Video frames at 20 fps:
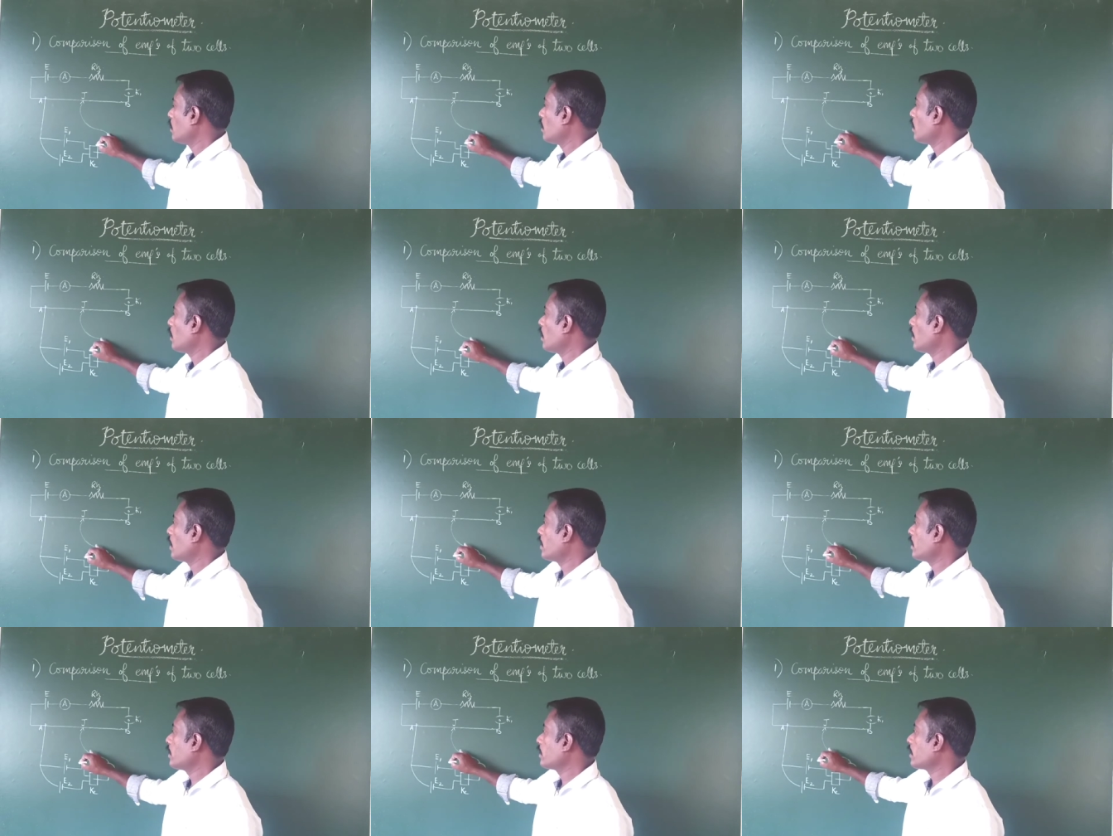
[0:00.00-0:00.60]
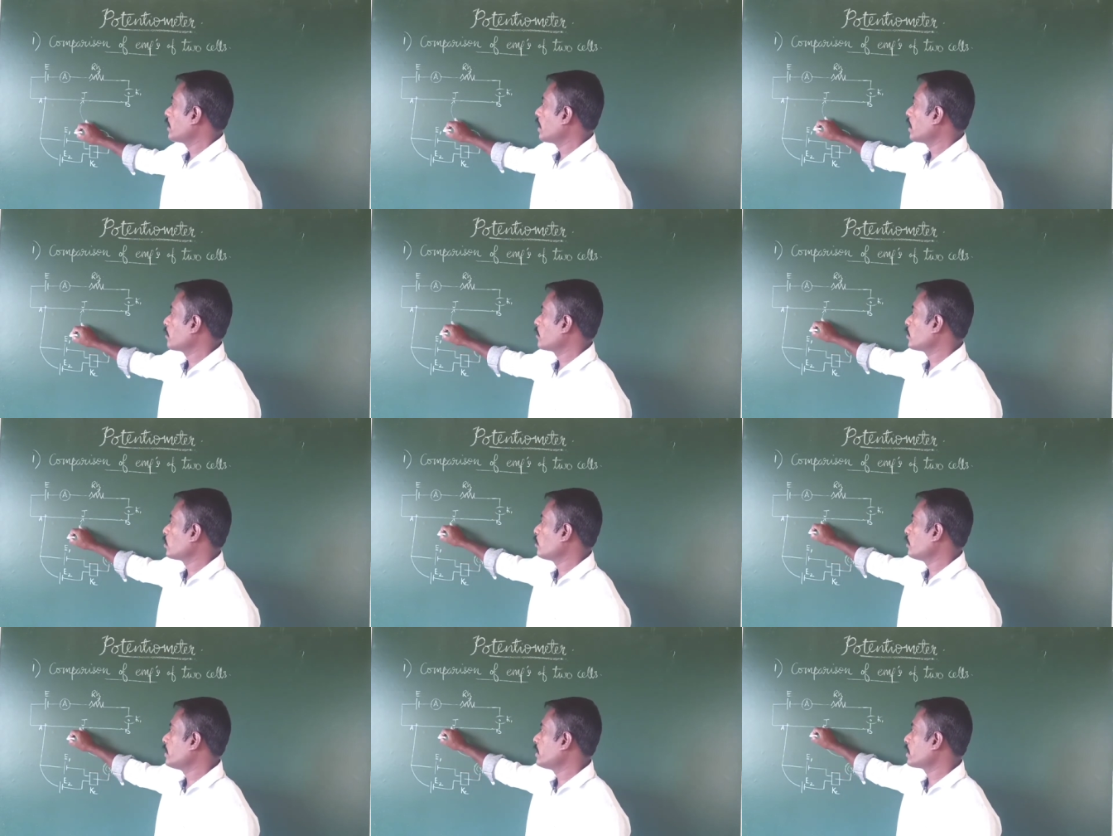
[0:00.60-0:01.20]
and
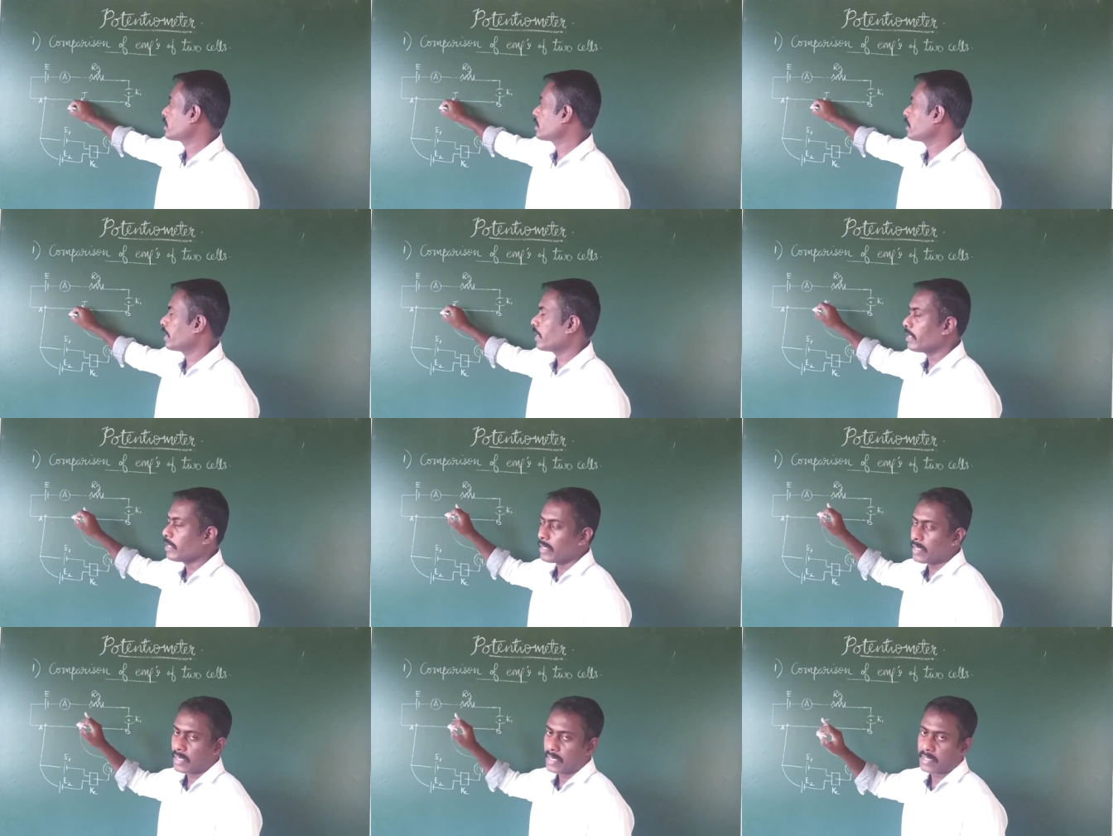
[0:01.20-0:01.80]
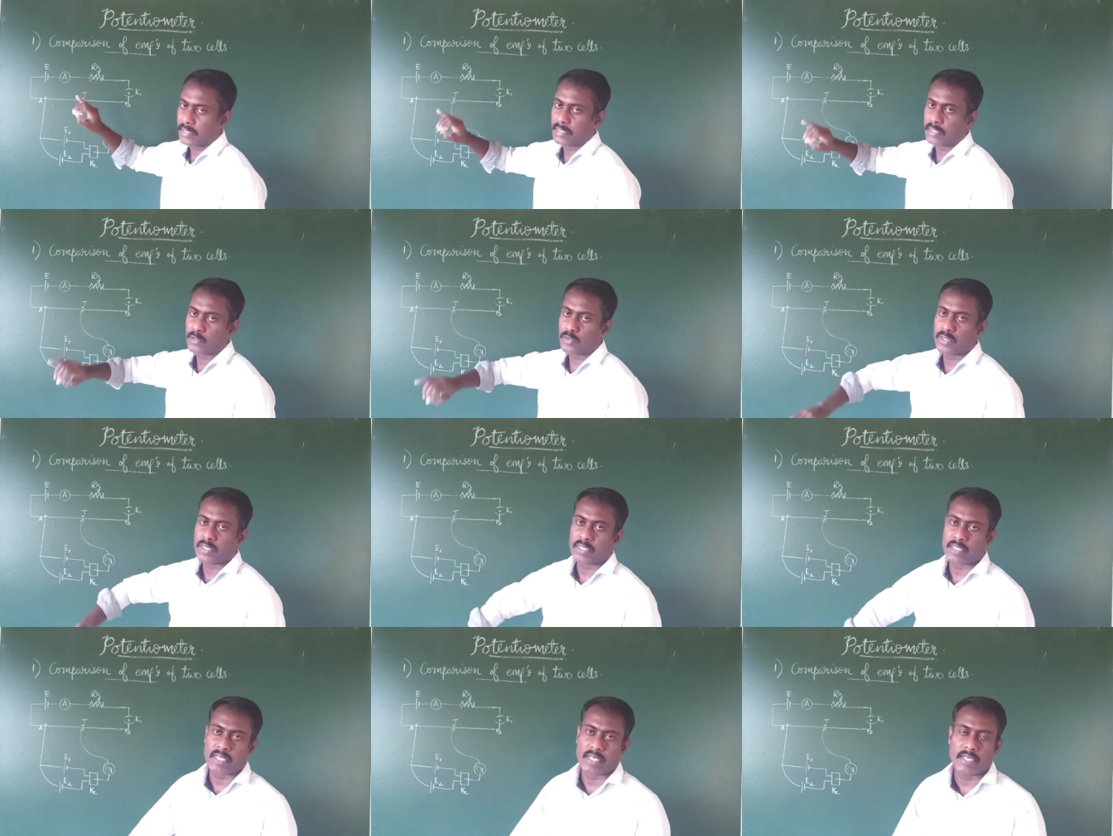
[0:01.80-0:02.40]
galvanometer then connected to
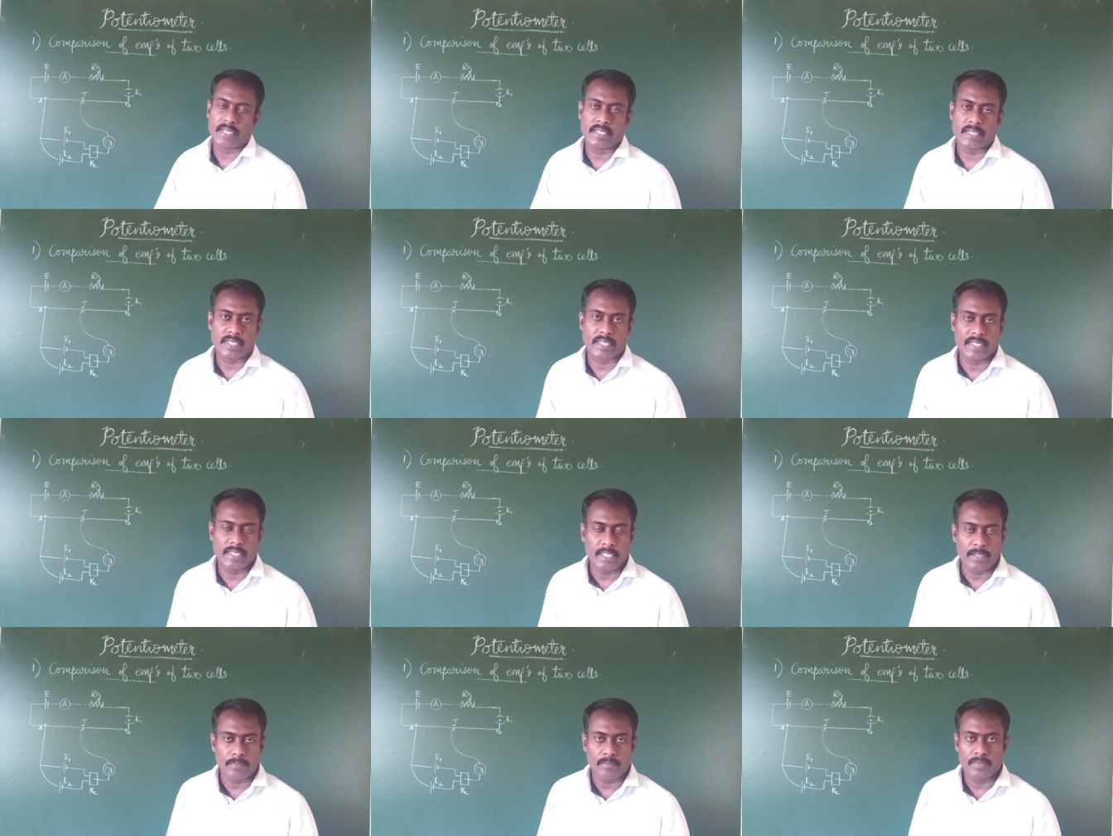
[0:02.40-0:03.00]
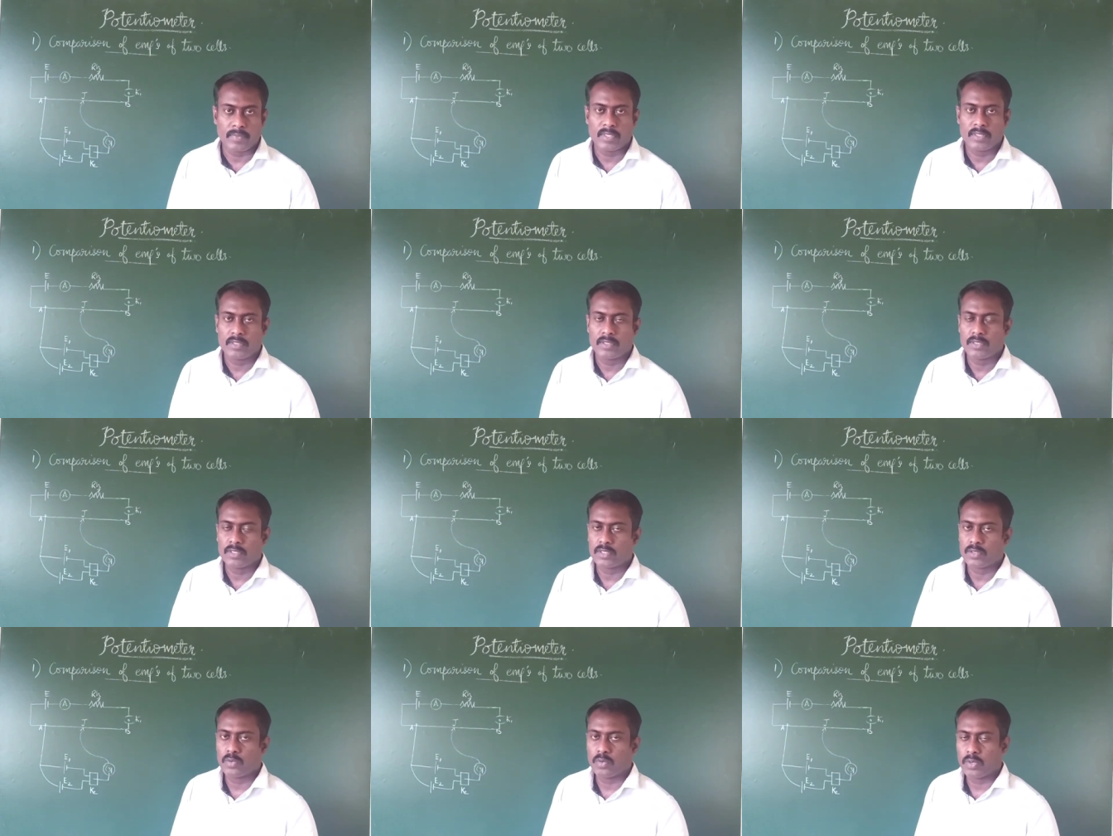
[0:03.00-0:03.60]
the slider key,
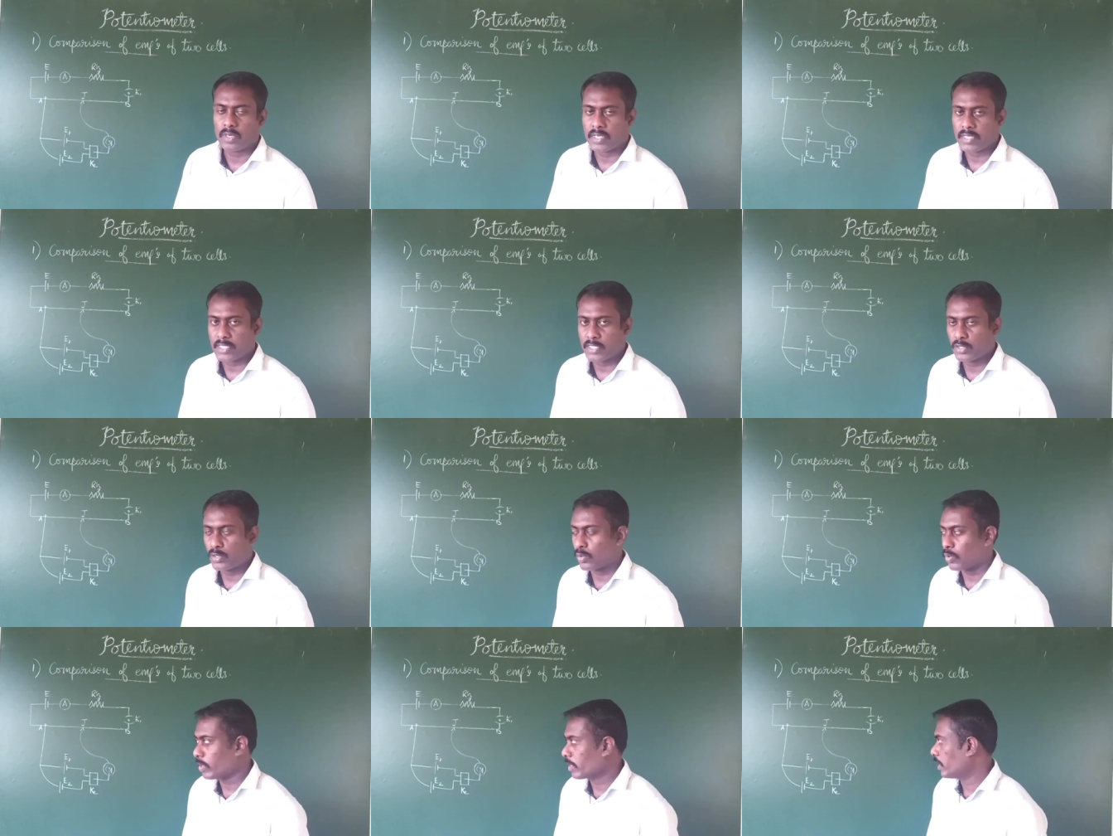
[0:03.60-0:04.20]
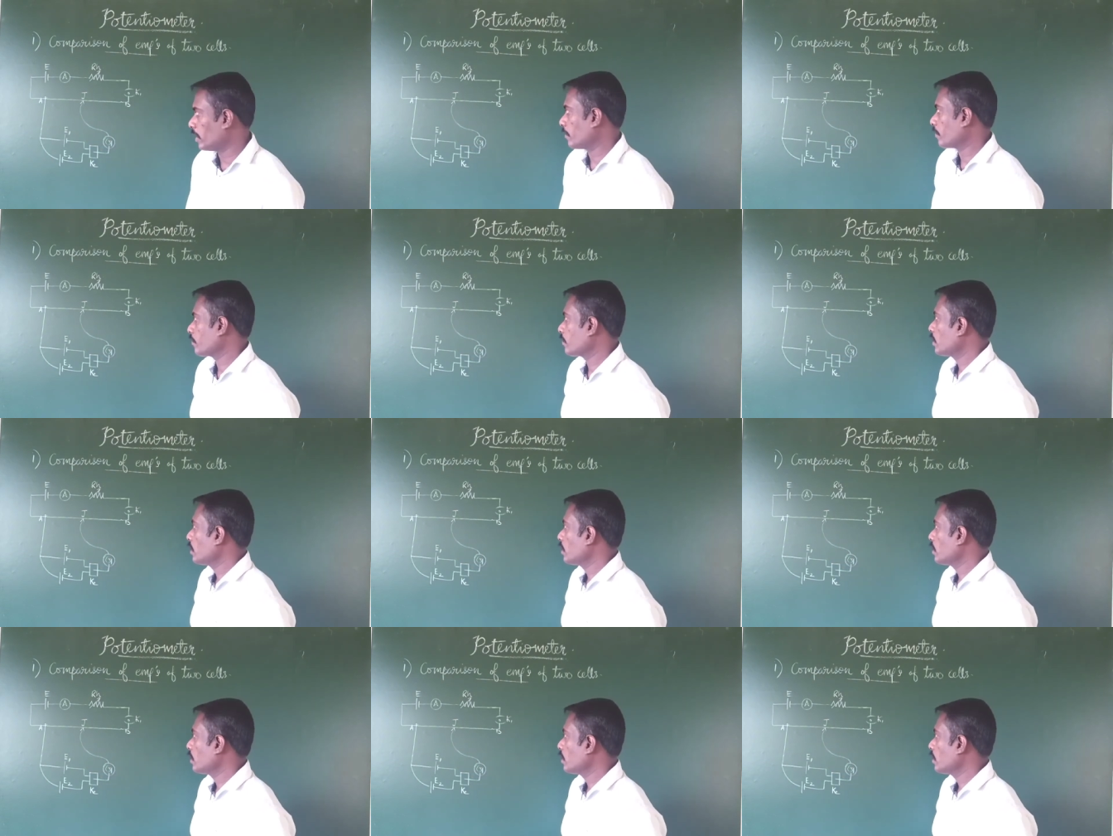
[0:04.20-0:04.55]
it's called as jockey,